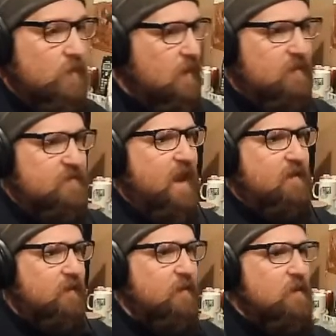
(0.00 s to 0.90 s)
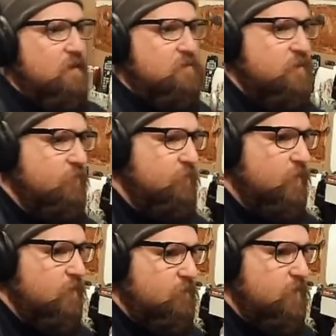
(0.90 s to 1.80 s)
Exactly. So
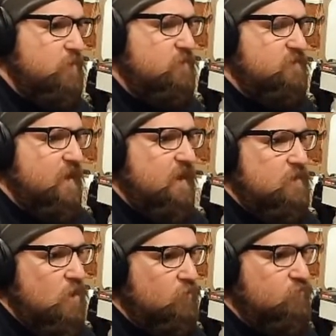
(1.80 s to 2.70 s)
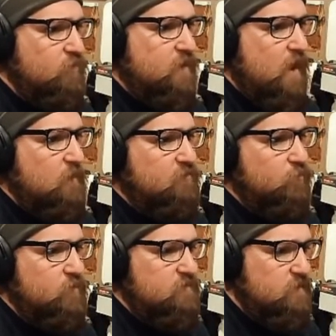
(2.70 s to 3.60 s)
for you to say Nostradamus
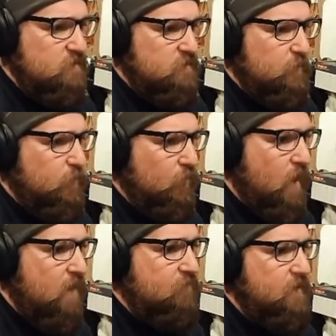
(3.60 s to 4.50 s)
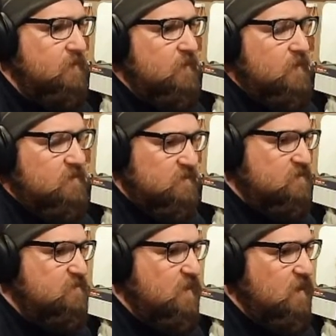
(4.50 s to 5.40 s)
was this prophet, this
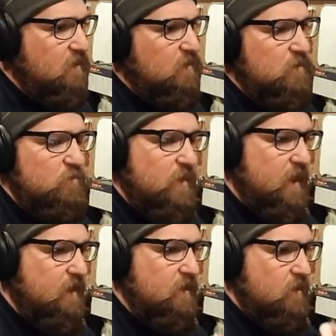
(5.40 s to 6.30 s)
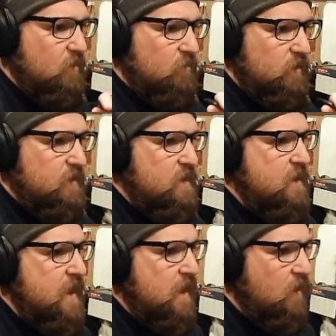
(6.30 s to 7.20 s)
seer who like really
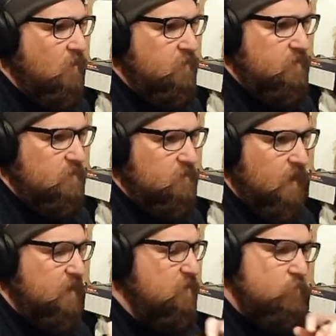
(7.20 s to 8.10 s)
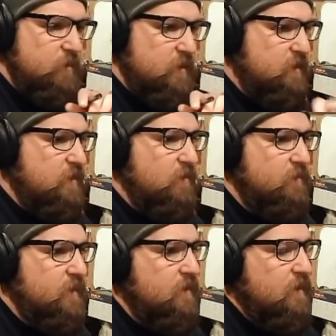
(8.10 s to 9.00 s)
nailed, like he really killed
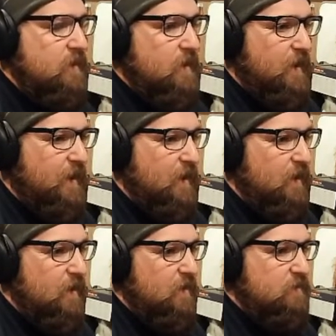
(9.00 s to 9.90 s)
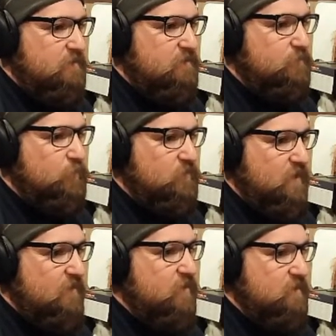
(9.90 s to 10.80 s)
it
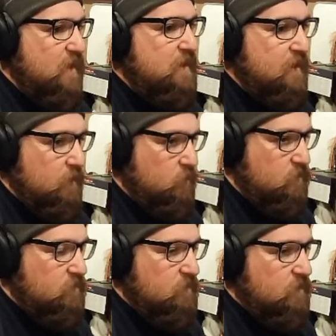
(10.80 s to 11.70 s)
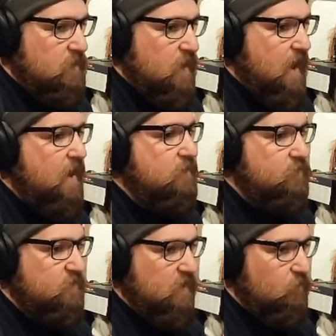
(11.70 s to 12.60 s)
7 times out of
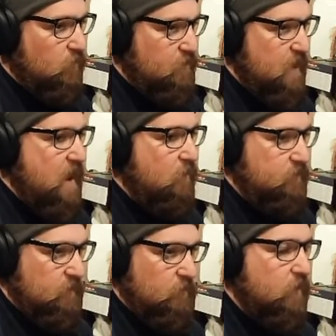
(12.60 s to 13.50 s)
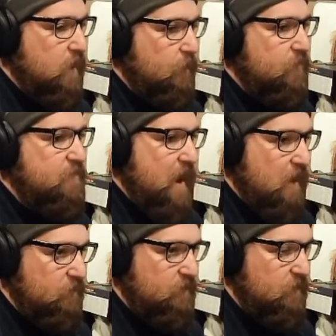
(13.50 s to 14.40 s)
several thousand or a couple
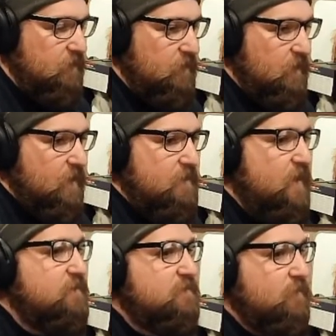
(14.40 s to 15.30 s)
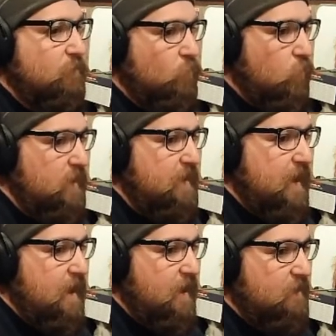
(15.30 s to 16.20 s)
thousand. That is some weak
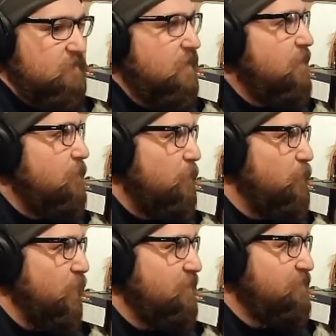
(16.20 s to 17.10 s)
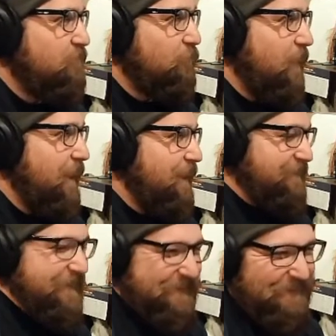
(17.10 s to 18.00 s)
ass, buster
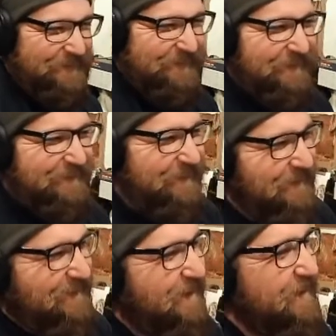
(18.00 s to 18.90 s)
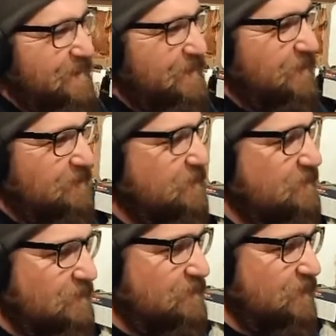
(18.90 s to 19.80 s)
ass. no,
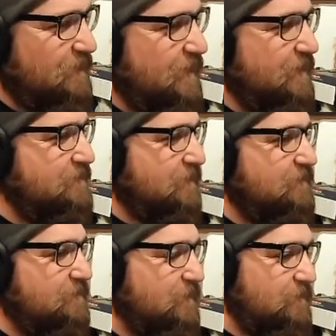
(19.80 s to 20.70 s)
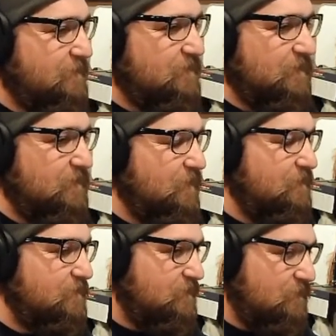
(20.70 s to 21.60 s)
it's silly. It's
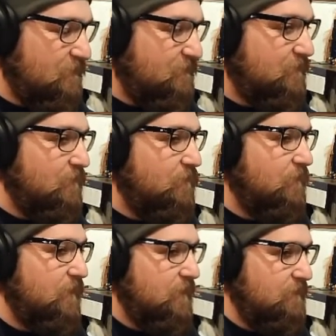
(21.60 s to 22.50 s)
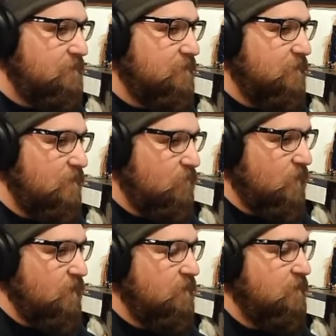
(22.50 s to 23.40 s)
a statistical
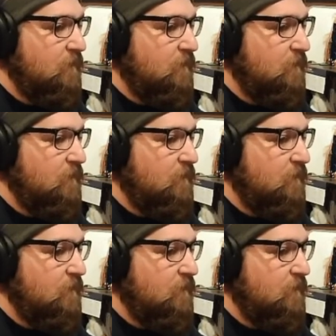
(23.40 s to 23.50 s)
insignificant